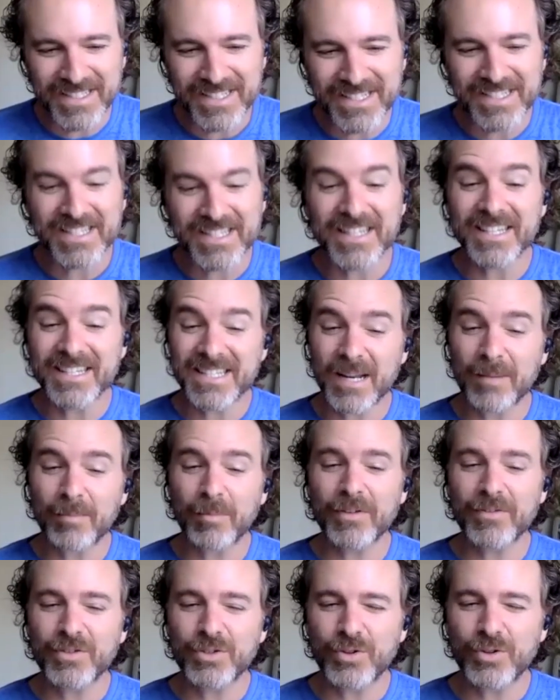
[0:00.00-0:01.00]
this summer of
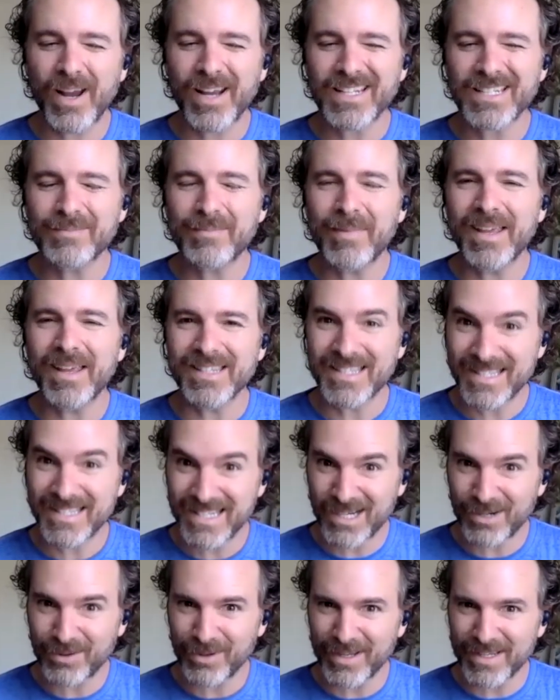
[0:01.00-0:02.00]
strike demands
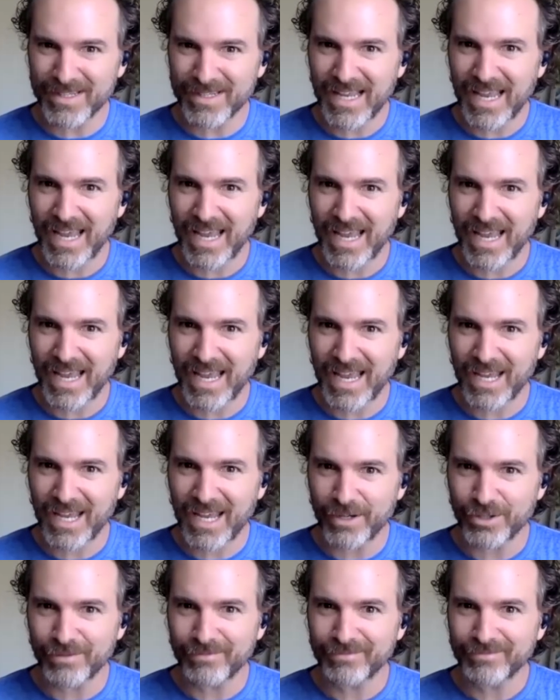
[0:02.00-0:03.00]
serious
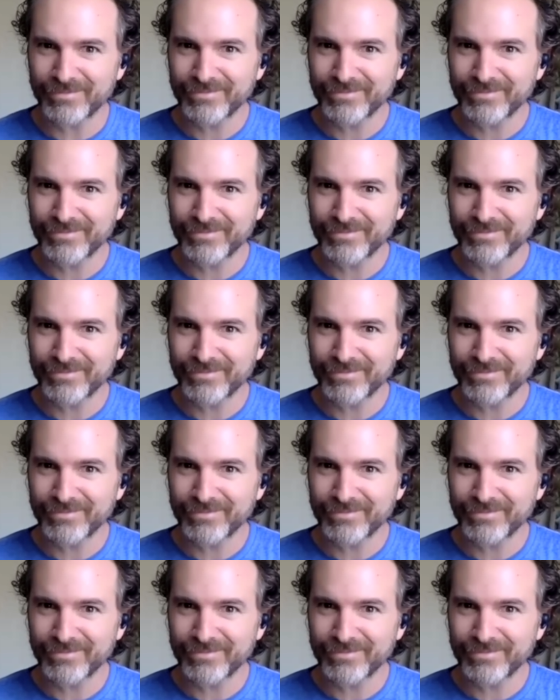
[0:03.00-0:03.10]
hydration.